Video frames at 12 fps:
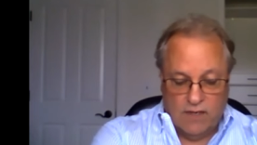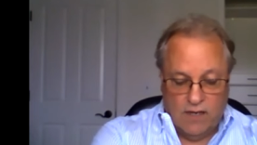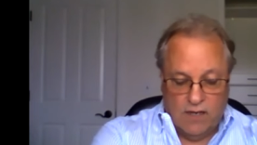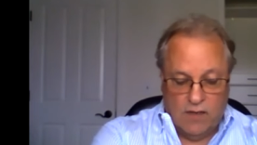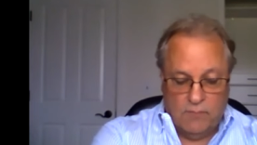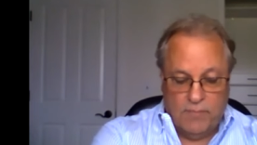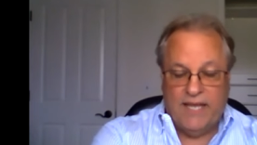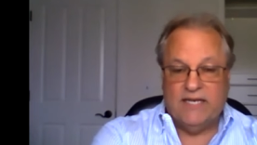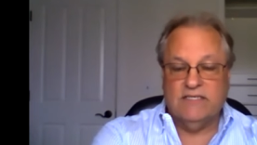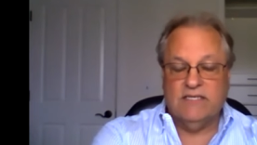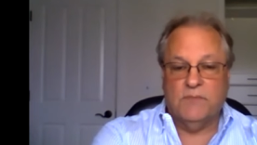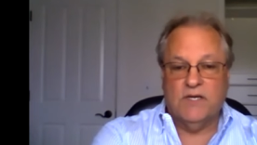uh,
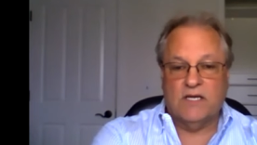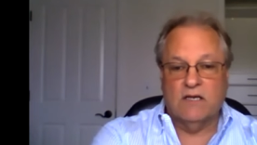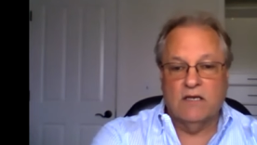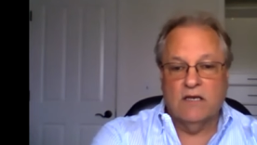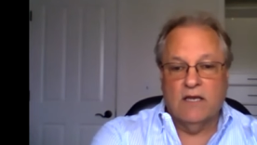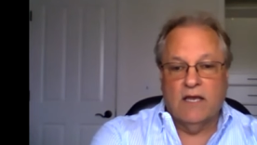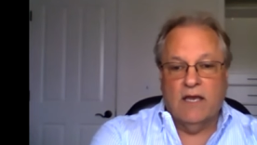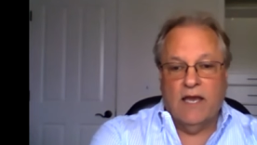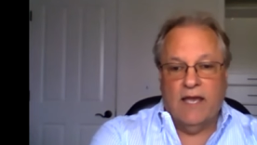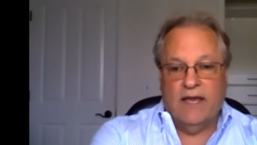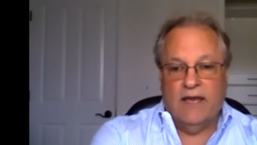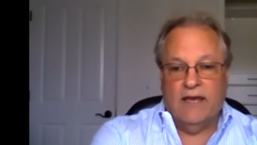pandemic
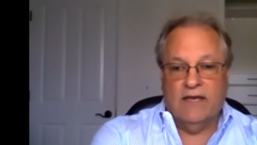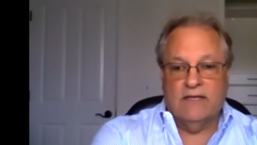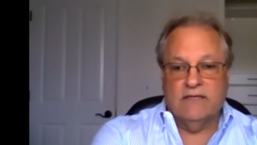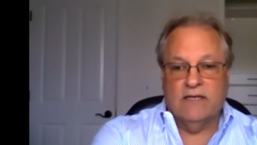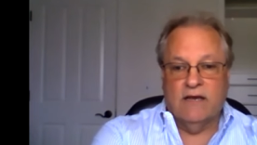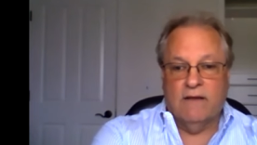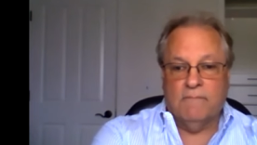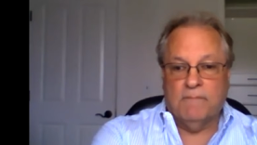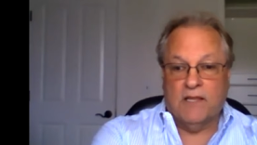and um,